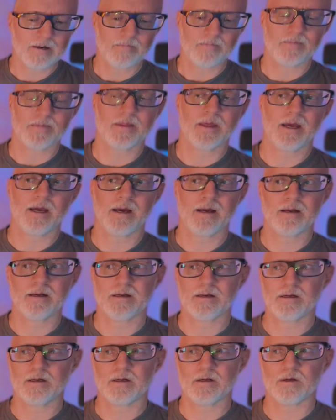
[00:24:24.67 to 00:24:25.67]
That
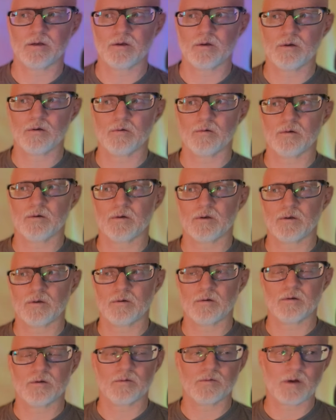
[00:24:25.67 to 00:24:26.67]
you
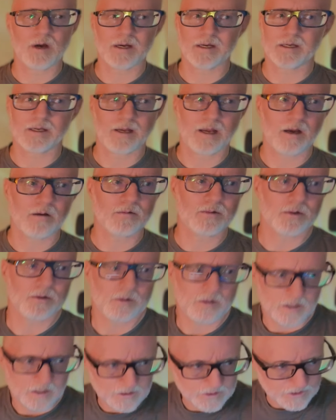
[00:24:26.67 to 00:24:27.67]
you you've got to counter
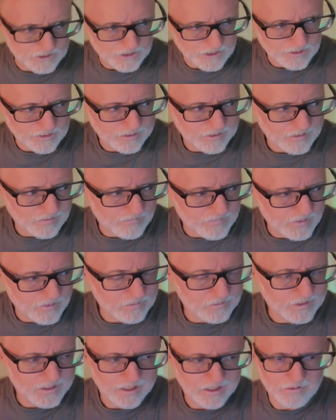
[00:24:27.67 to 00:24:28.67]
the hunching. If you
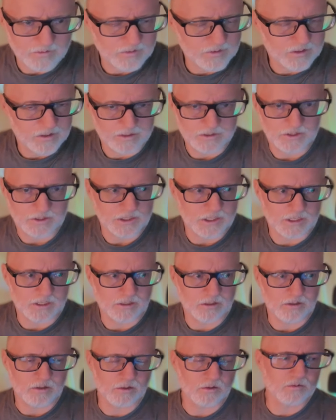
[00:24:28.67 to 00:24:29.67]
don't counter the hunching,
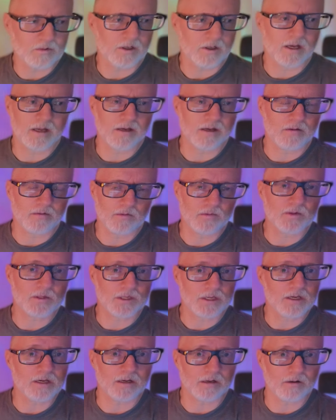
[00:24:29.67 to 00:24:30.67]
you will end. You've
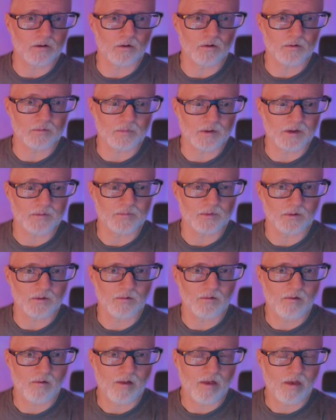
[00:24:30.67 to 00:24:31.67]
seen old
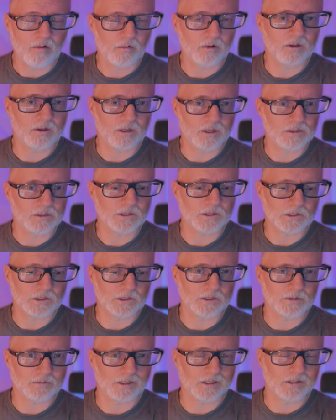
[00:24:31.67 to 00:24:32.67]
people with
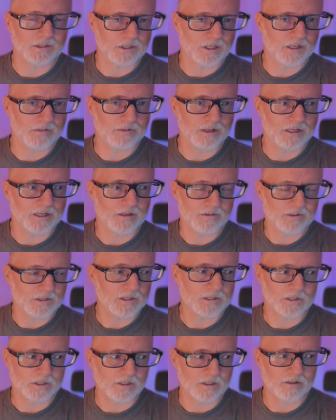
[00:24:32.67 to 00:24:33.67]
hunches by the time they hit
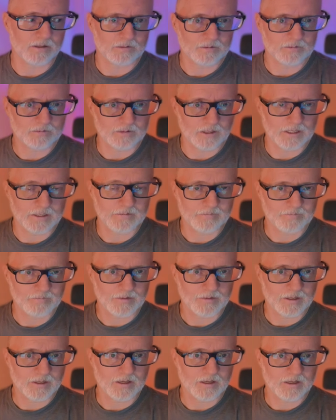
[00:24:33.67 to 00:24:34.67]
sixty, right?
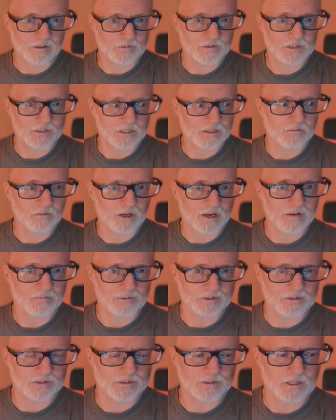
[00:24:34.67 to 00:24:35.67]
You've seen what
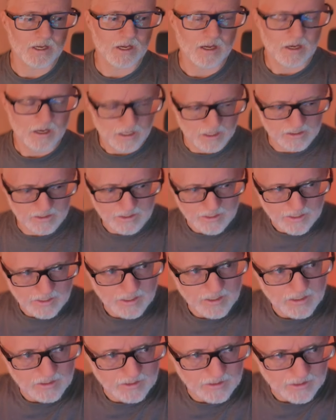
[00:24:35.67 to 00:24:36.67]
happens. And
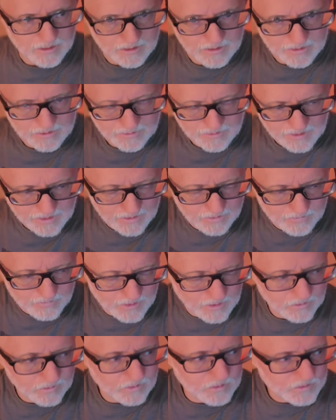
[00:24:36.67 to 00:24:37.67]
uh, uh, uh, they
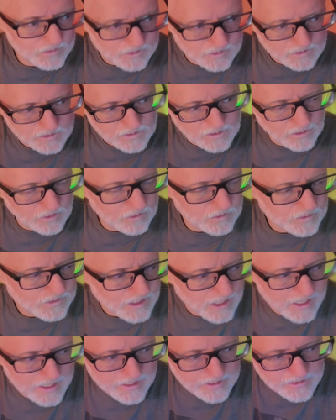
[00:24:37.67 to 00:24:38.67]
they lose they lose
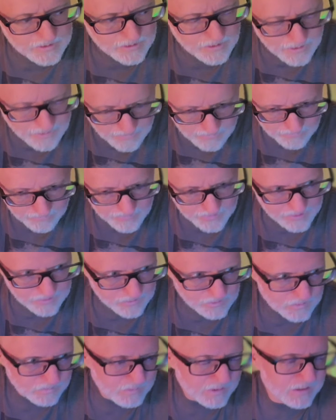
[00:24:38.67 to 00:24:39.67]
height. They get
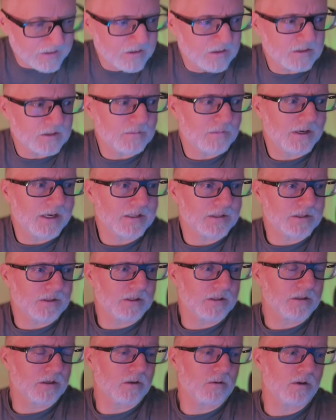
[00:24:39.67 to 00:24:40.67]
these big hunchbacks
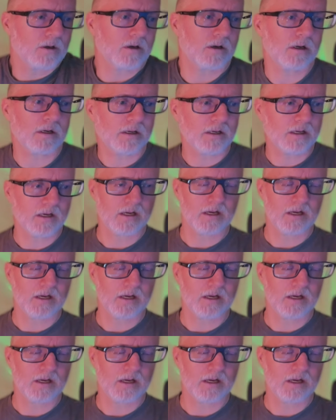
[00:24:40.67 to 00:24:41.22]
on going on.